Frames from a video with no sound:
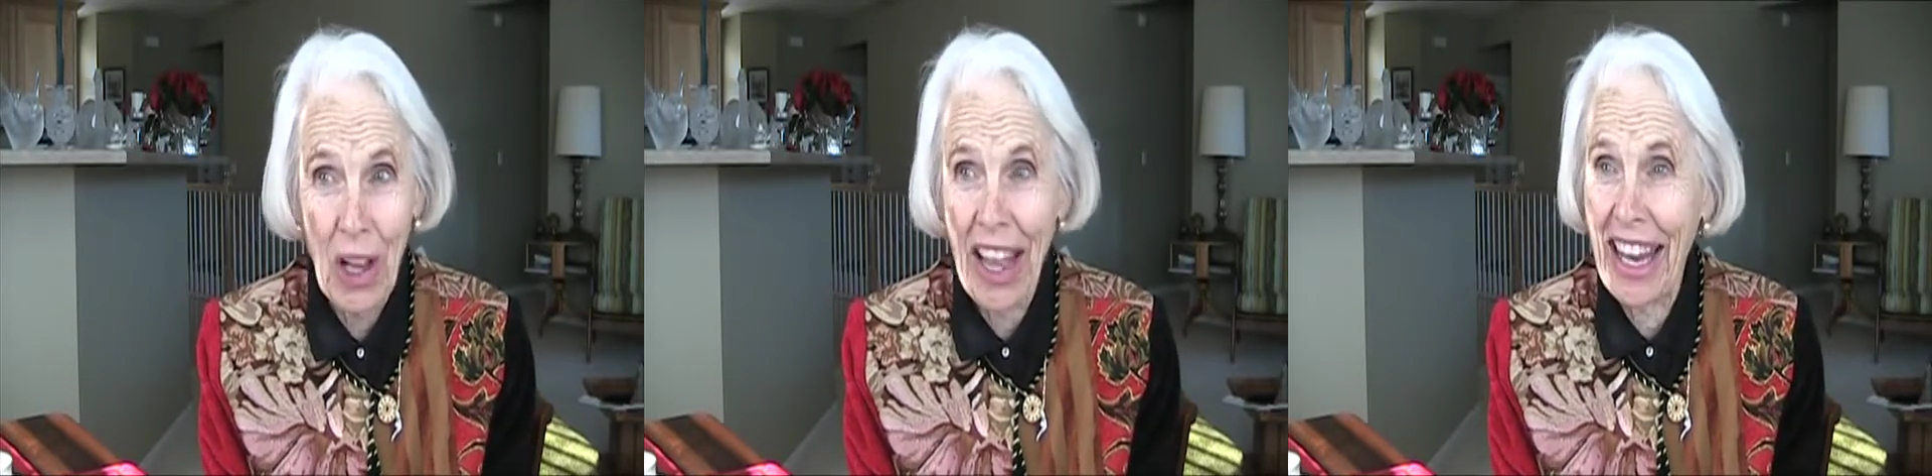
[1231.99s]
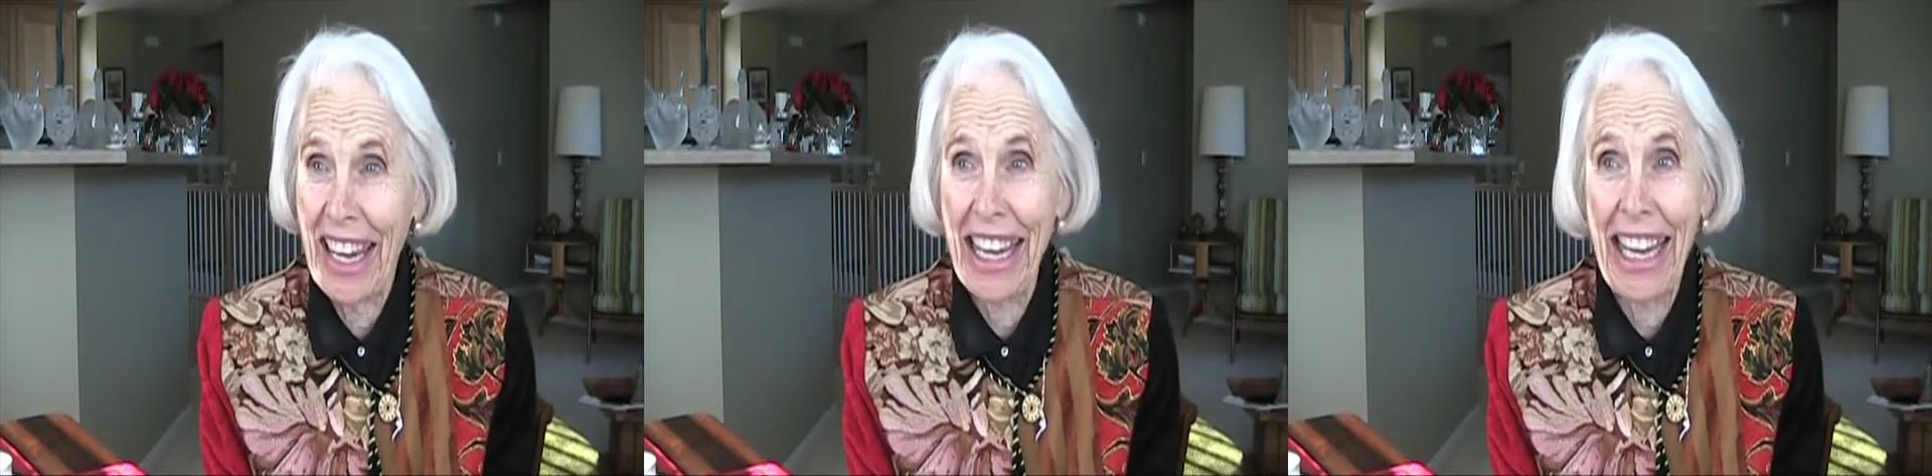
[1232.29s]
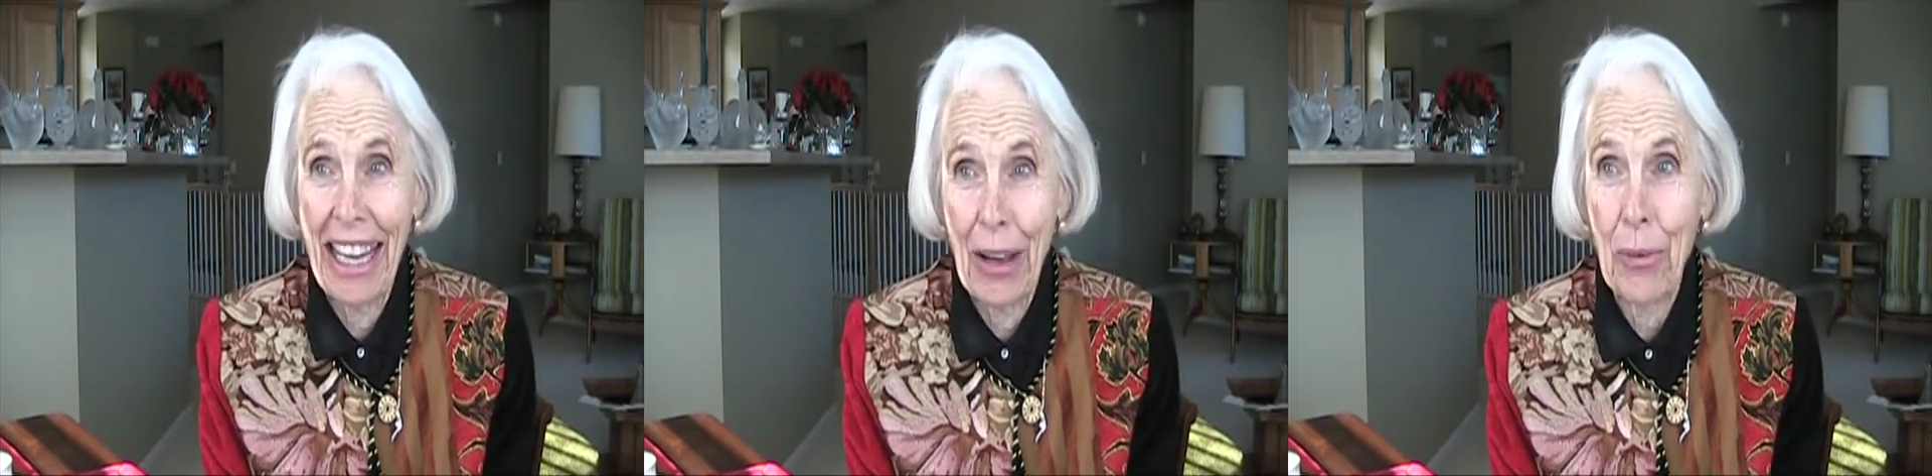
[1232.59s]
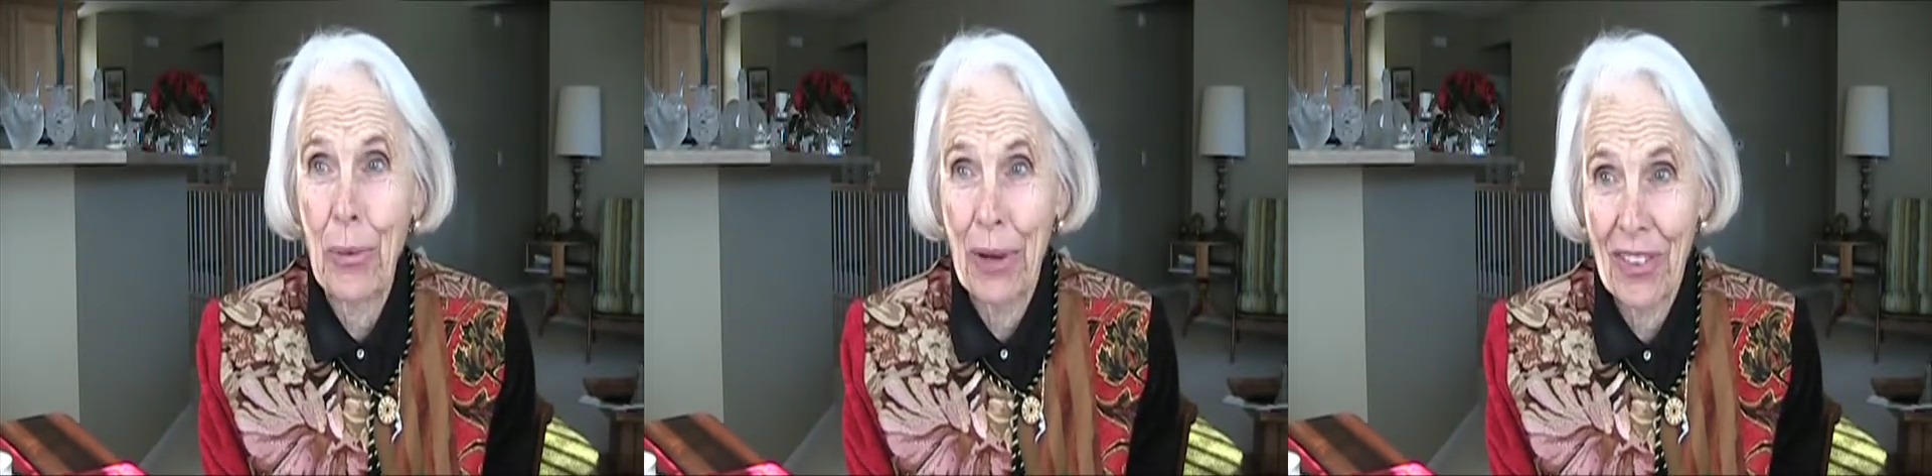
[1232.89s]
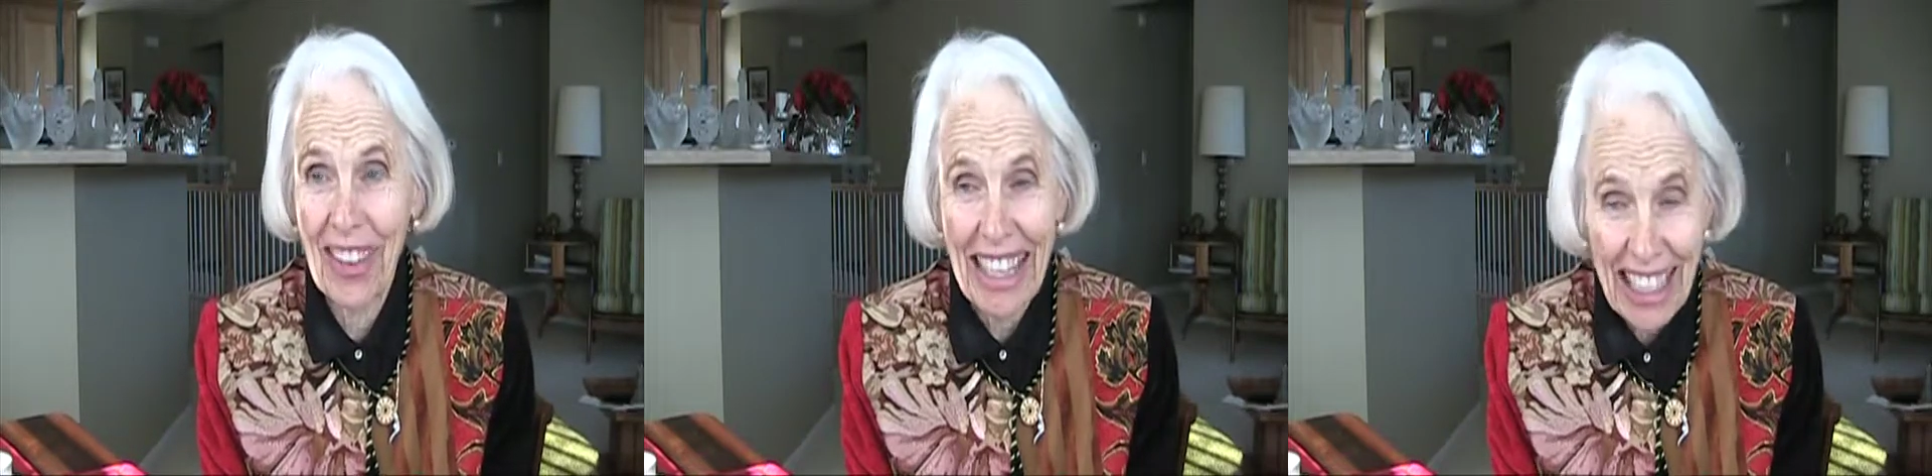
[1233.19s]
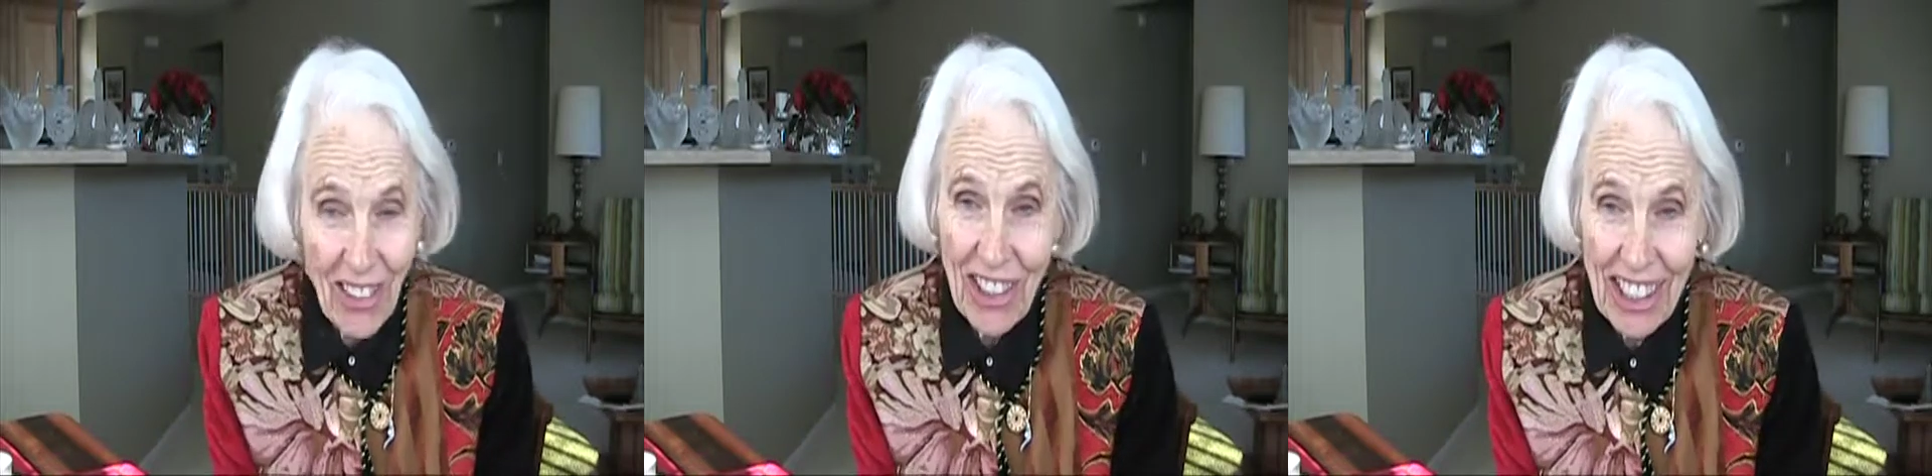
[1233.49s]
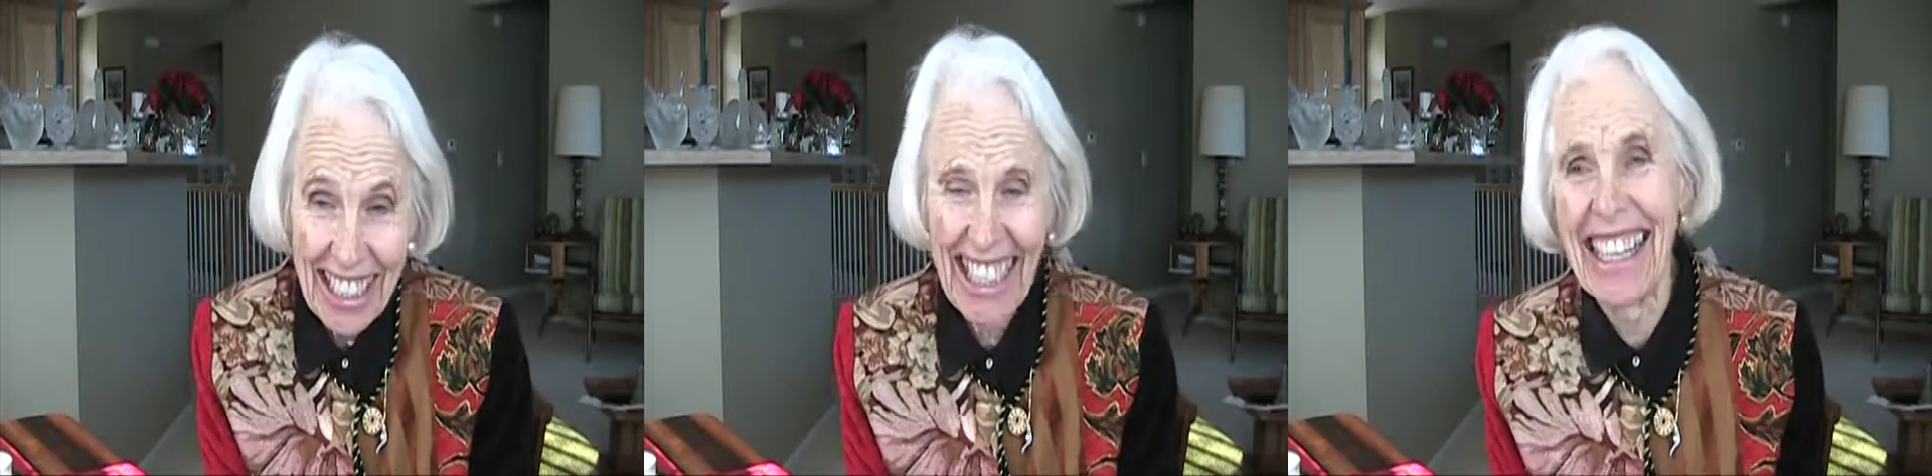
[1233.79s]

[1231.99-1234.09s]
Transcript: and it was itchy.